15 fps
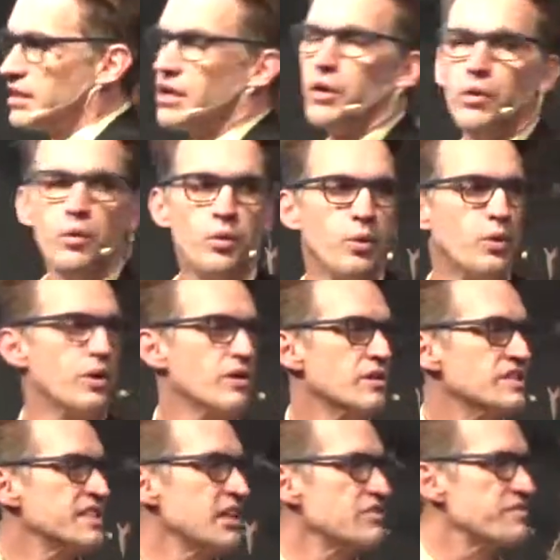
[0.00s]
or
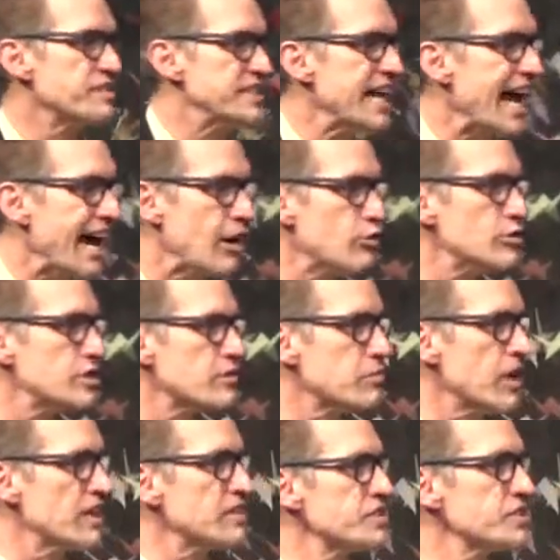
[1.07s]
self-doubt
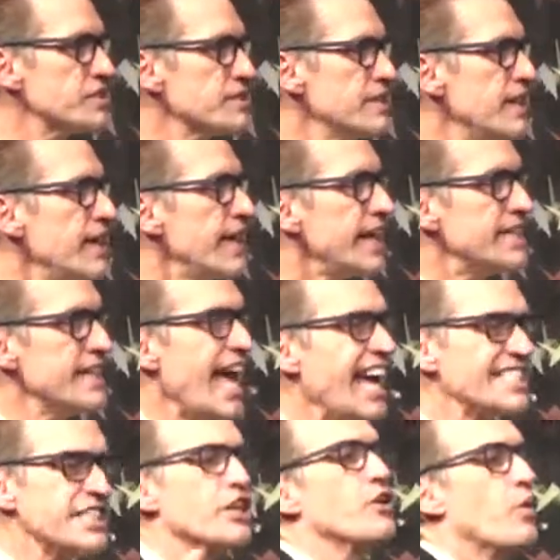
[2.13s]
runs. And that's an